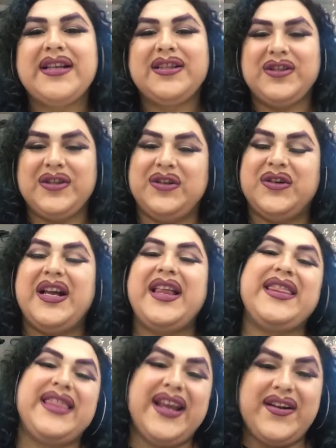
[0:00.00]
So
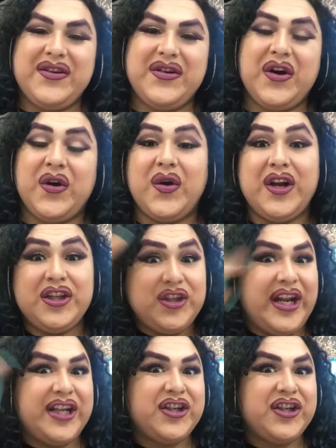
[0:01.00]
there you go. Chola